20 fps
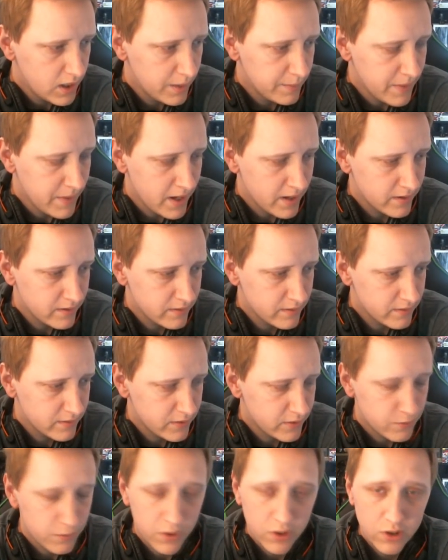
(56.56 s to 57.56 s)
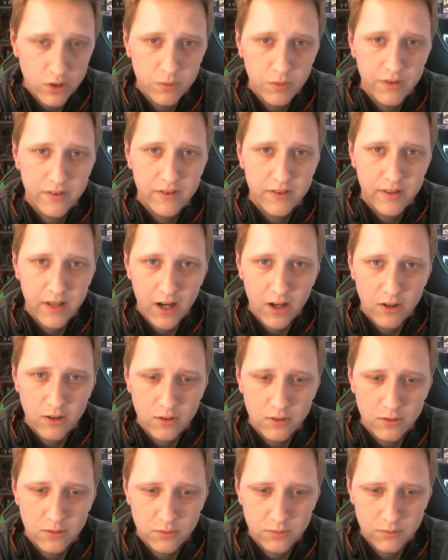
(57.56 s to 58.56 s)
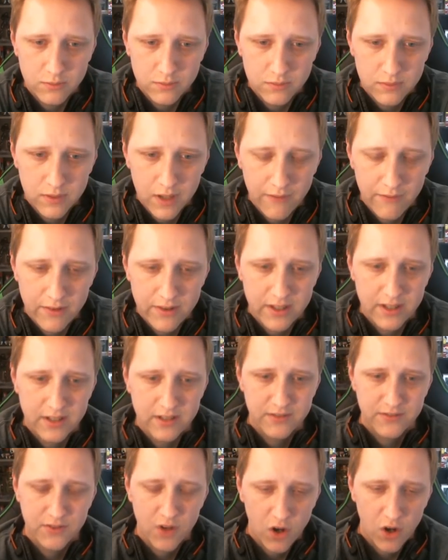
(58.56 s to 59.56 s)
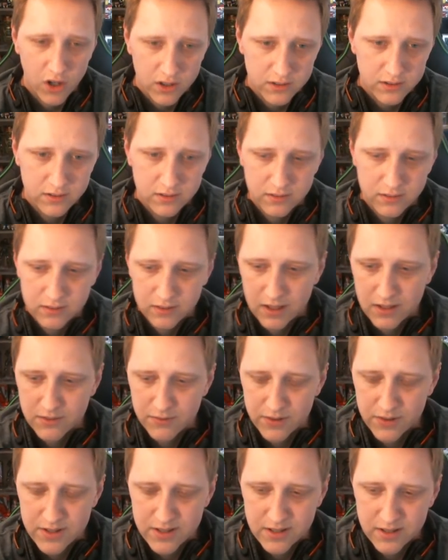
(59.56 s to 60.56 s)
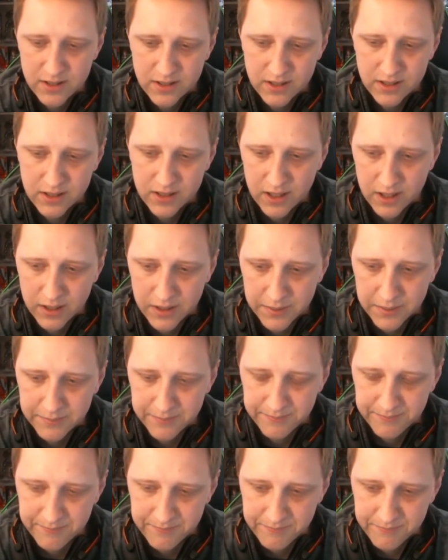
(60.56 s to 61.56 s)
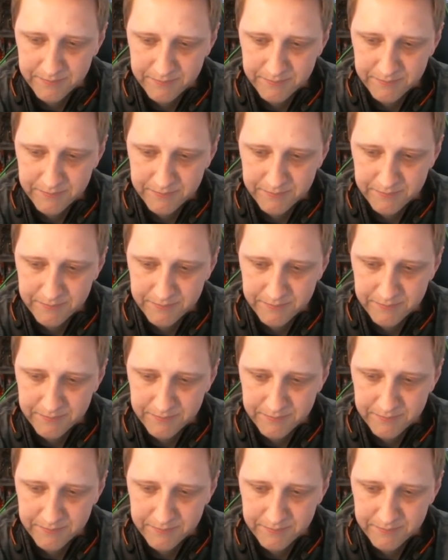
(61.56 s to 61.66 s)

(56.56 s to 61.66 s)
not thrilled with how everything has gone as of recently. I'm